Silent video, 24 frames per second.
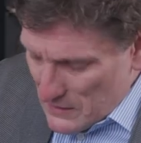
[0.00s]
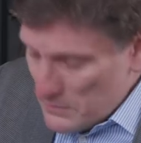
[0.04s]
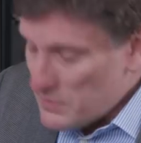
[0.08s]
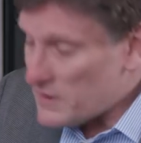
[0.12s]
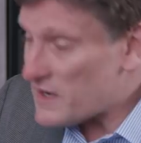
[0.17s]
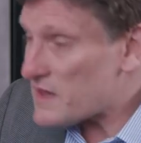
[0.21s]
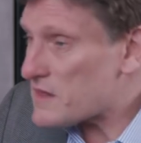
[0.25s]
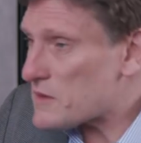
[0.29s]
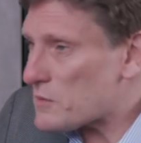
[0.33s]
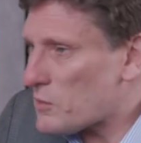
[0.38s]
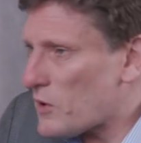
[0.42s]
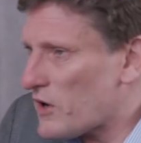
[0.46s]

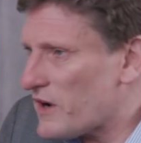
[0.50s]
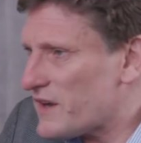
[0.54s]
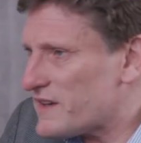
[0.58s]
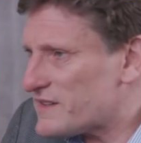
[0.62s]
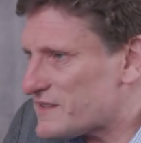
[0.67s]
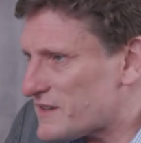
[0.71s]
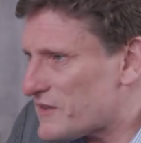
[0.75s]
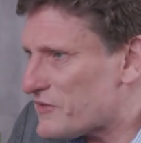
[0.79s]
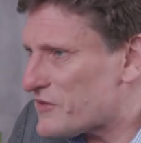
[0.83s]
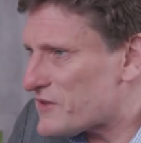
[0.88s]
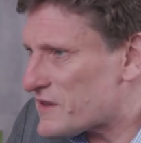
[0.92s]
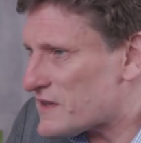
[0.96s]
But
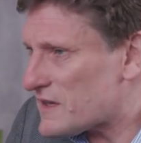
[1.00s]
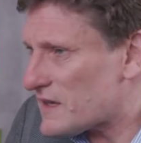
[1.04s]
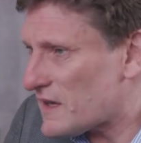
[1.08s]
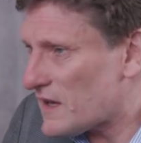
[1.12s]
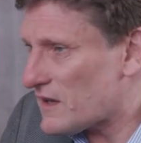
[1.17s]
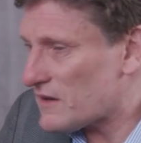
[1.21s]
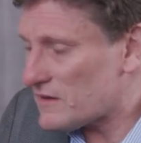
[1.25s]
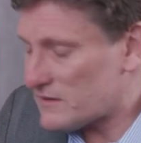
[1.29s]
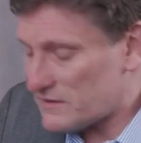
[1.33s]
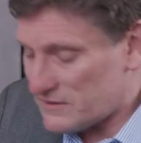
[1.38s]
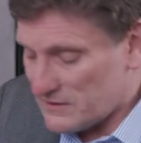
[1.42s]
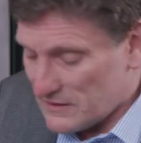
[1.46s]
otherwise, everything
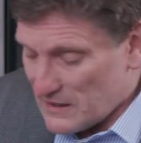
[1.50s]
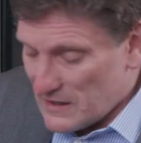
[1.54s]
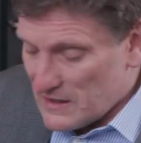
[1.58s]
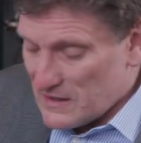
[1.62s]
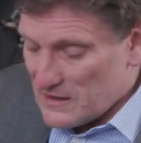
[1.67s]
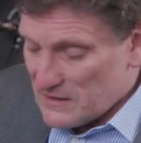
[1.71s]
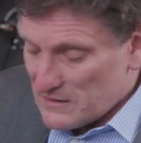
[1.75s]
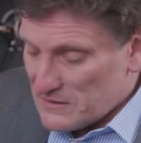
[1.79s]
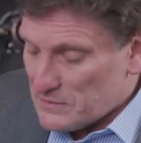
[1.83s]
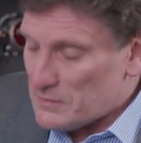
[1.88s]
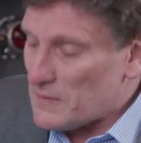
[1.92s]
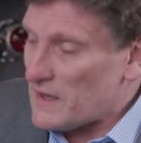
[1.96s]
else
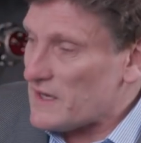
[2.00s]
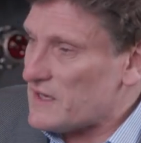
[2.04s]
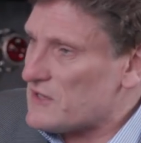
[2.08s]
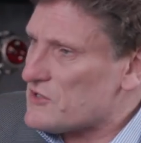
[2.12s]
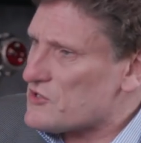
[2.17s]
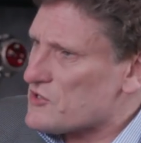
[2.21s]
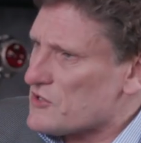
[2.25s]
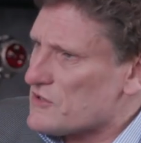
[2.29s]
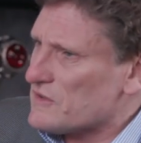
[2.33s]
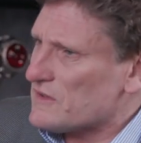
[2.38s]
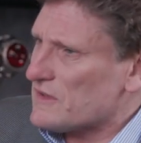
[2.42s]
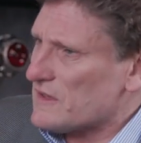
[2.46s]
is
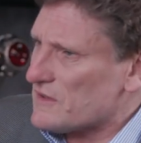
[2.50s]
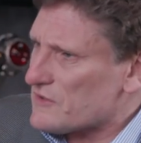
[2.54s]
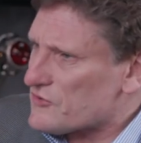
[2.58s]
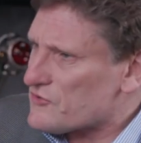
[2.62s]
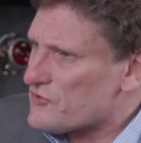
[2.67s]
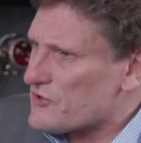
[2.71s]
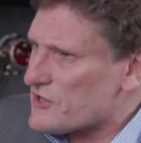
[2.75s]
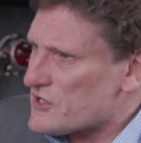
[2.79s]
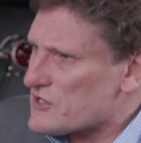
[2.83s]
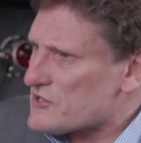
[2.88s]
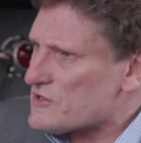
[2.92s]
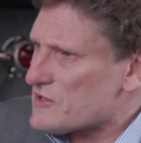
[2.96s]
made using
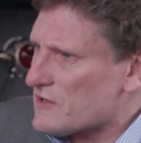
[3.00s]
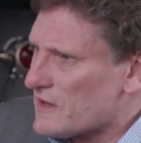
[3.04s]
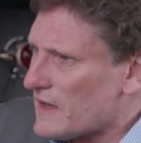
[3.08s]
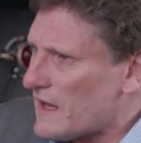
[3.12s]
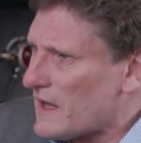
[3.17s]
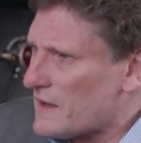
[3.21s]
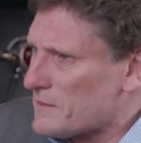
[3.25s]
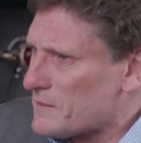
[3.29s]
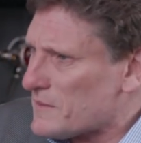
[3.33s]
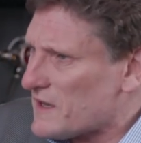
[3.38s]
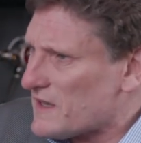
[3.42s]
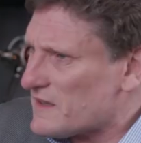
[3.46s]
traditional
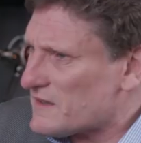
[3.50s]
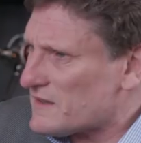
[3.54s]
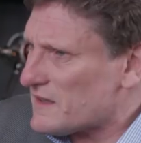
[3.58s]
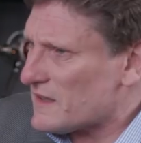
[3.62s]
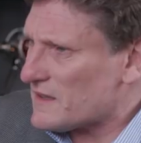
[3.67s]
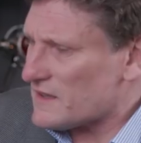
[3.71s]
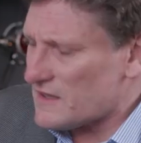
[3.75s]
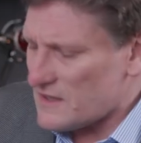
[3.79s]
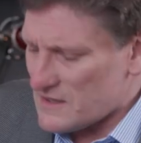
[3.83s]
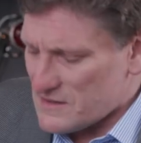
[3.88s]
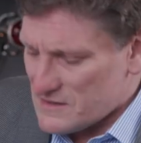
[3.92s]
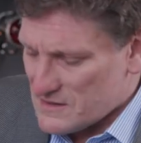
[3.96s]
handmade
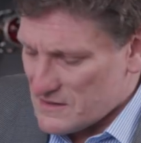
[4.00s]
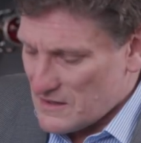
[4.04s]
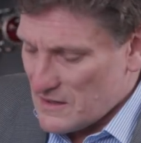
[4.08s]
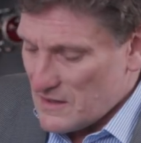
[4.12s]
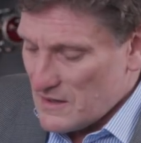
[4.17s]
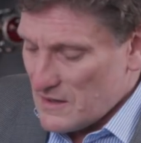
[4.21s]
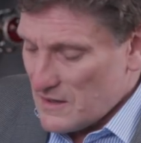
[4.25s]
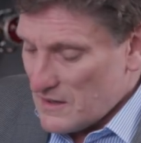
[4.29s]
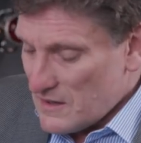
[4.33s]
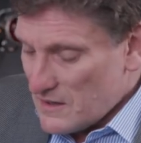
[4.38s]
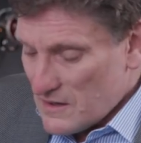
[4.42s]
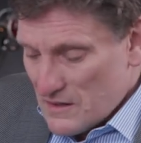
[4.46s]
techniques.
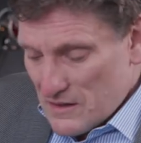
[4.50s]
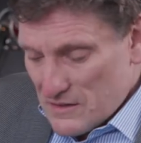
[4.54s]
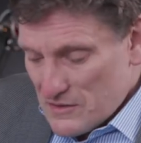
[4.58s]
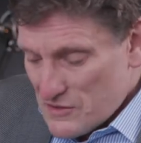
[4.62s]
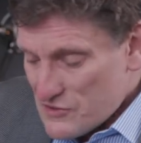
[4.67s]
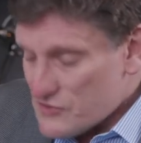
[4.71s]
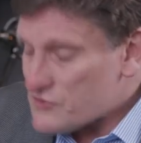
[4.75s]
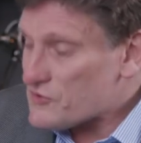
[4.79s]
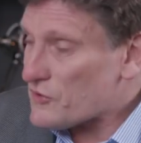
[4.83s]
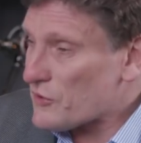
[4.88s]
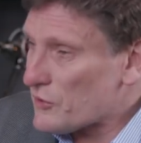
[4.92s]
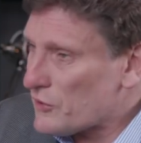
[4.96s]

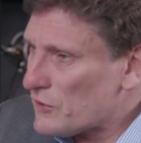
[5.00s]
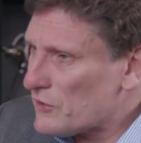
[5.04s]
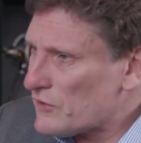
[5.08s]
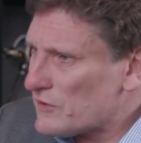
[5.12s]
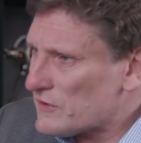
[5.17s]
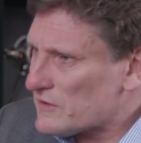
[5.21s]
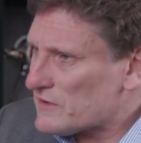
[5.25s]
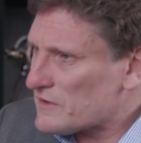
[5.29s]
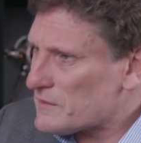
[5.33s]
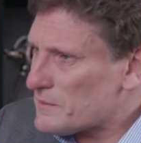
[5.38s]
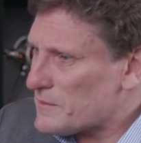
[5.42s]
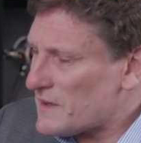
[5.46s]
The
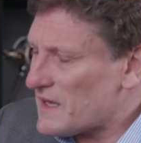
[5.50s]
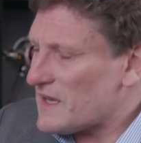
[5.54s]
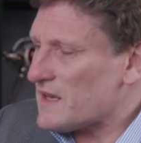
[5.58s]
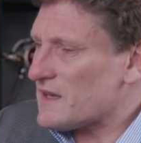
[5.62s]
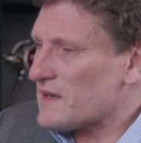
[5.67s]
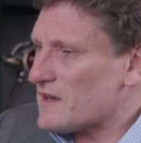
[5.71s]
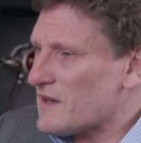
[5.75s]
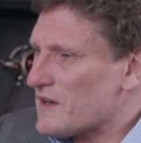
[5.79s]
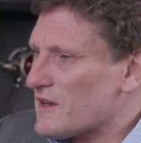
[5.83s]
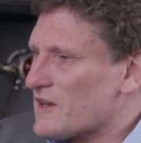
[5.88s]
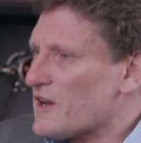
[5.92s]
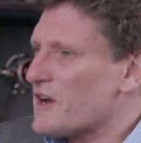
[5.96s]
screws
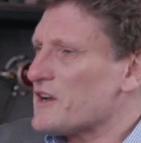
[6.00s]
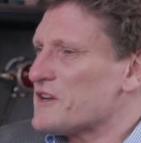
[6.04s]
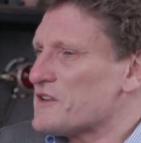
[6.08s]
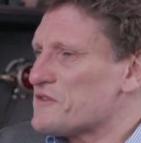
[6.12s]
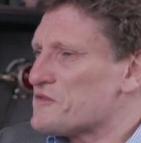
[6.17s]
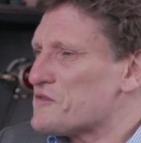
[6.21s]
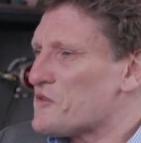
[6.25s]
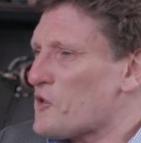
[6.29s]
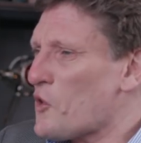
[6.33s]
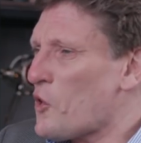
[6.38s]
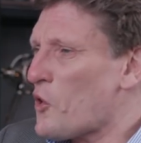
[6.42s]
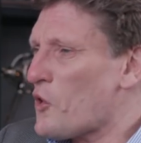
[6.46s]
being a kind
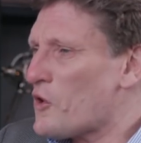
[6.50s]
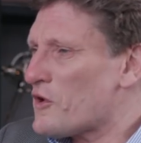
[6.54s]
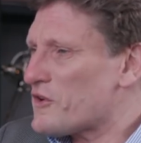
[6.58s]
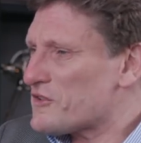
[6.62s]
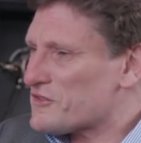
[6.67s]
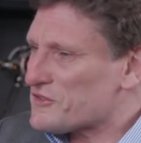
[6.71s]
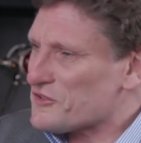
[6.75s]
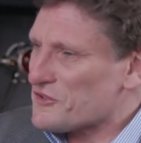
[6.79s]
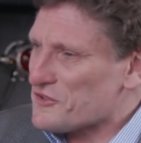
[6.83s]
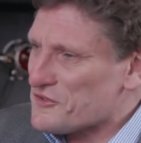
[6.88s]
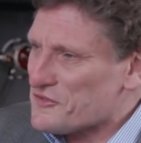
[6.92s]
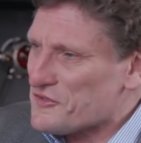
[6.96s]
of
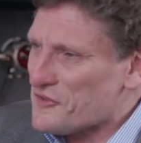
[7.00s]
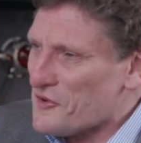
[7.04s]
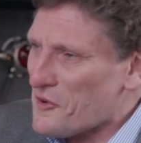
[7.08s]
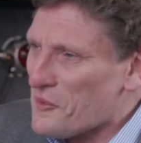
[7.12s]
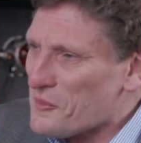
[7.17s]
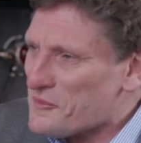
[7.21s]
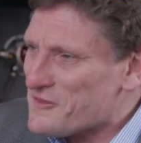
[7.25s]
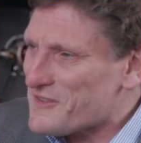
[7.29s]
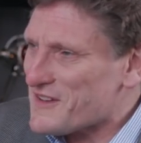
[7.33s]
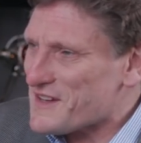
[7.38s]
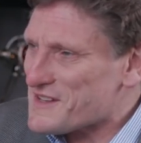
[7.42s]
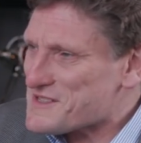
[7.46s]
sort of
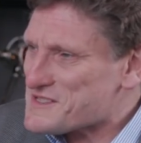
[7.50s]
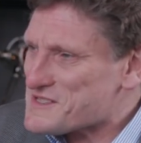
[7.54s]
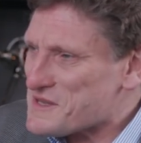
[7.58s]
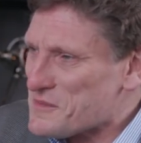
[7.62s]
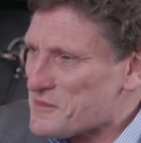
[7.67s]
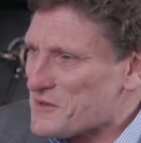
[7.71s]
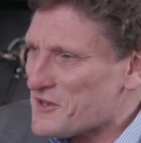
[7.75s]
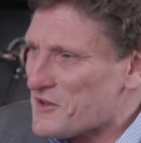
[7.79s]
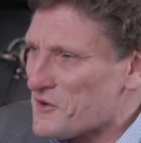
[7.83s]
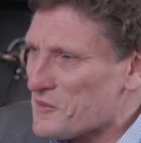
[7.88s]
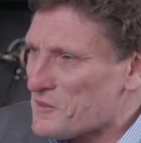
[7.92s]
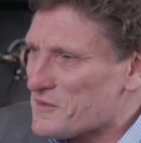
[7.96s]
obvious,
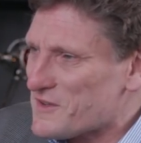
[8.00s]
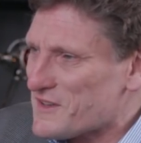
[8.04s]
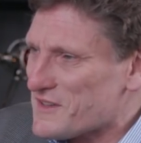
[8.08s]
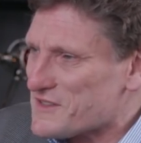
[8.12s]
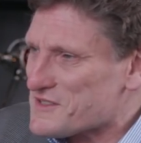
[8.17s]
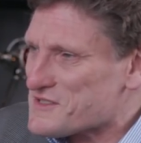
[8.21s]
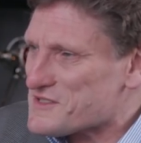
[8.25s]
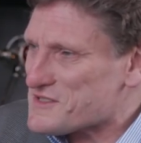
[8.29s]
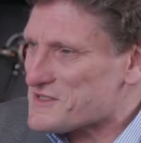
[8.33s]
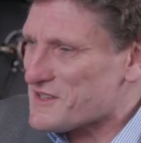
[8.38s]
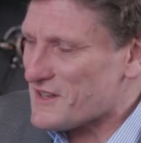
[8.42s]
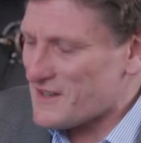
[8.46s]

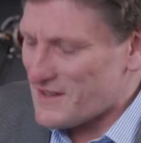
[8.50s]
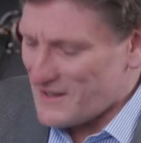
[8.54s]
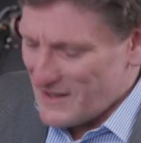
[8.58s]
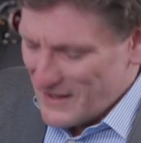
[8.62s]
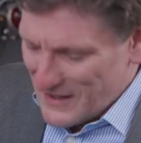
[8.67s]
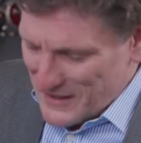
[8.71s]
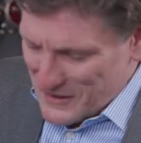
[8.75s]
semi-obvious uh,